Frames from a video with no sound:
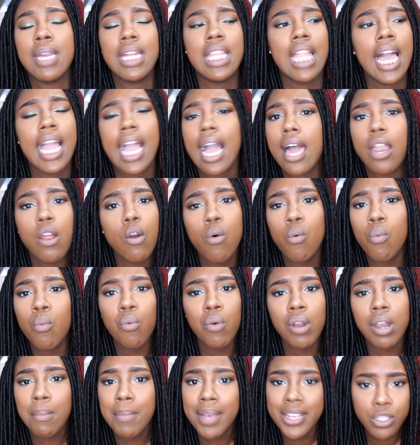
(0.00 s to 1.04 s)
to me, like, I
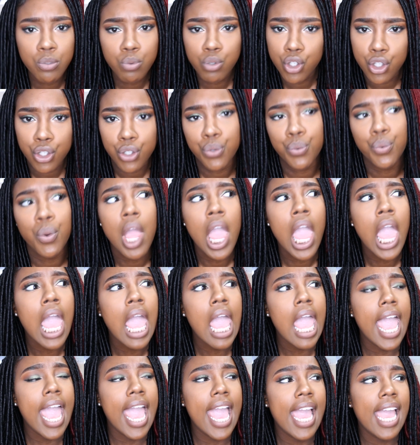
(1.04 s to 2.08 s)
don't want to mess with you.
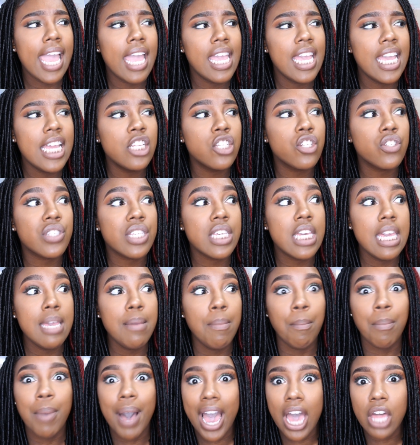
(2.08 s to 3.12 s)
And he just
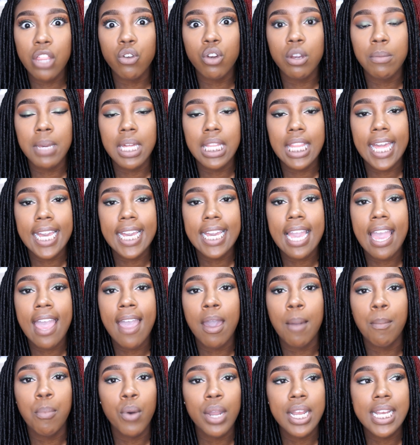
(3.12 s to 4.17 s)
keep bothering me. Like,
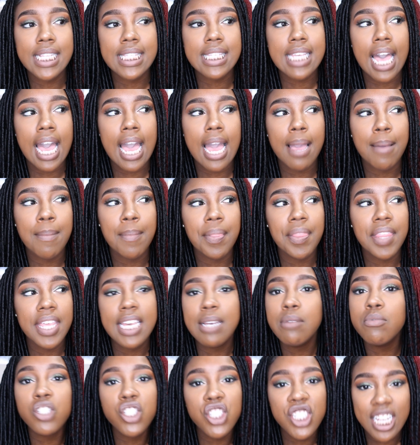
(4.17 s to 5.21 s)
at a point in time,
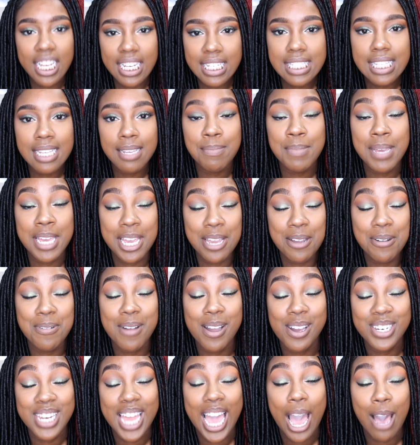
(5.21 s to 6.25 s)
he was chasing me
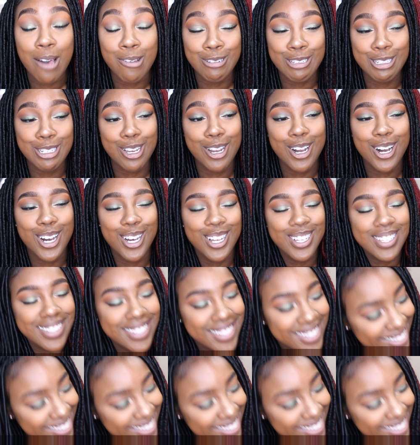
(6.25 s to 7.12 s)
around the house, y'all.